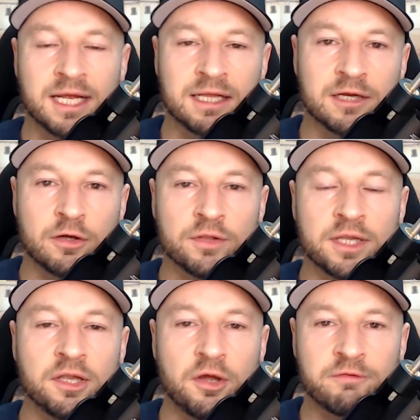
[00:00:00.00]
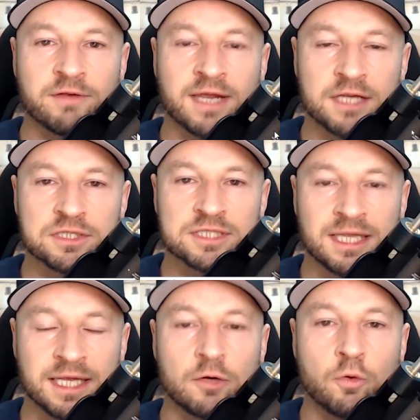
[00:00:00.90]
and click on the notifications,
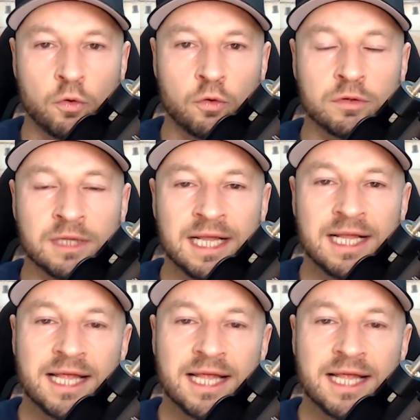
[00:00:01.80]
click all,